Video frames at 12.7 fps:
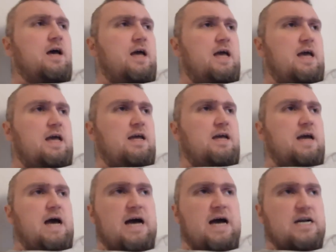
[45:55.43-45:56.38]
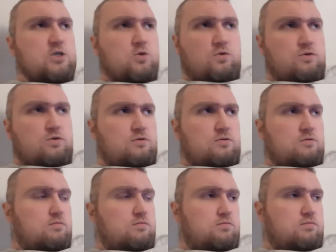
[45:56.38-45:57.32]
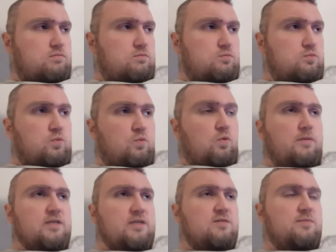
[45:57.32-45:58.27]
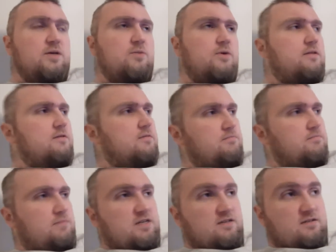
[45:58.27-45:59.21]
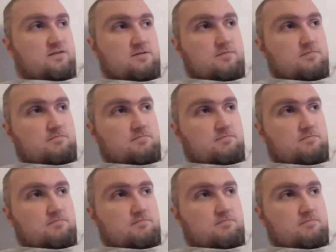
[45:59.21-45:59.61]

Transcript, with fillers: a actual woman to be with because